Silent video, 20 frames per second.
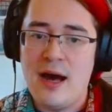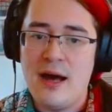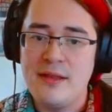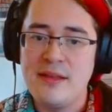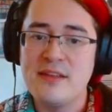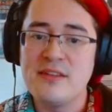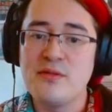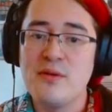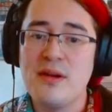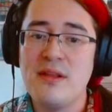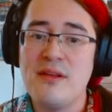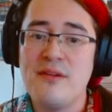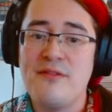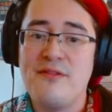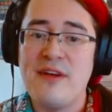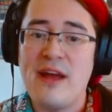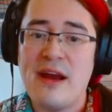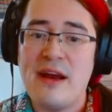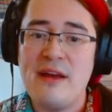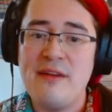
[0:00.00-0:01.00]
This is one of the
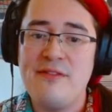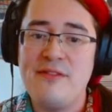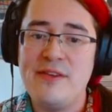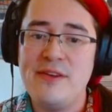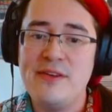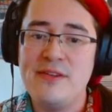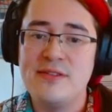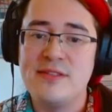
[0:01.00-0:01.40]
very few